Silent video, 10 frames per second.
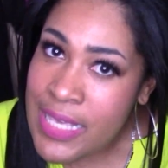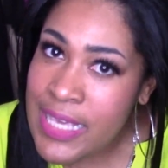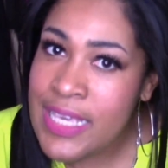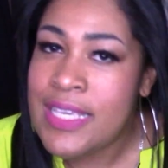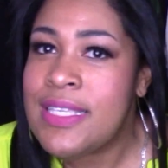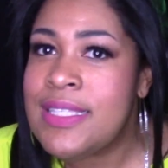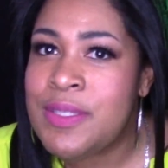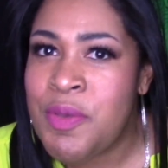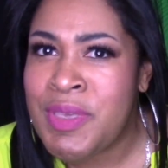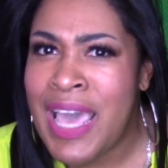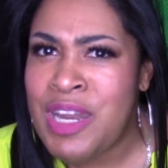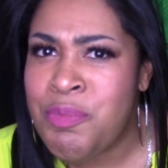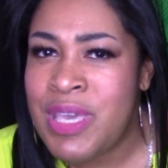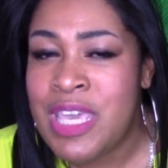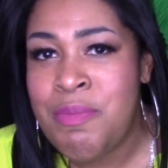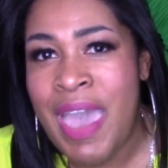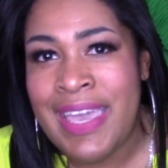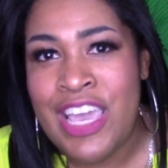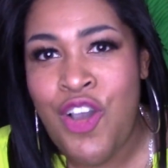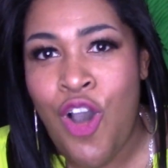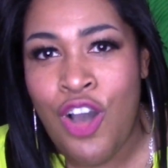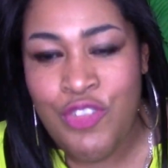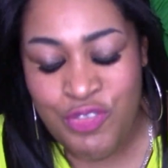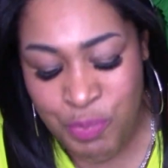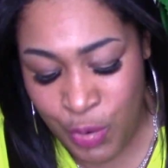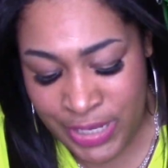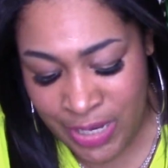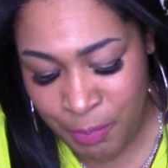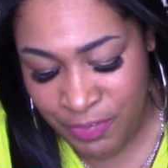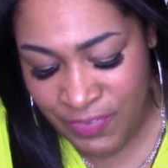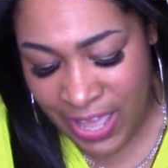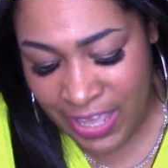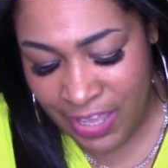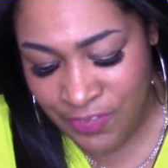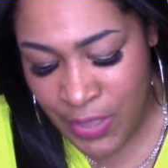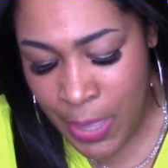is kind of piggybacking off of point number 5,